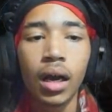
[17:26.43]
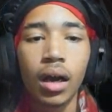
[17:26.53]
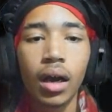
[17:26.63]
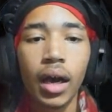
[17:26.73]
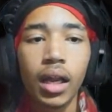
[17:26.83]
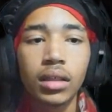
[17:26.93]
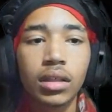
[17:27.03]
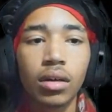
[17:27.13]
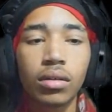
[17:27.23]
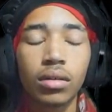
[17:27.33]
Uh, let's
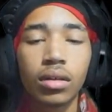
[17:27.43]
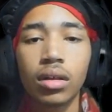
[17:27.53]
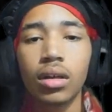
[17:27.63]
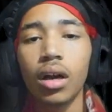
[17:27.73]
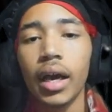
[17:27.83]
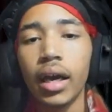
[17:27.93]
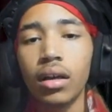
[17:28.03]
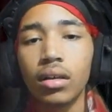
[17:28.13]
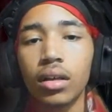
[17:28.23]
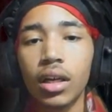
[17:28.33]
go. Okay,
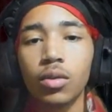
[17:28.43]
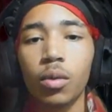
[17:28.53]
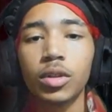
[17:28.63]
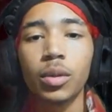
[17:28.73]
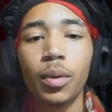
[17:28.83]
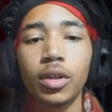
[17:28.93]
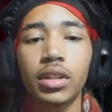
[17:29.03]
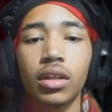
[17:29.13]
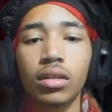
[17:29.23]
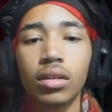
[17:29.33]
this is where we're supposed to go.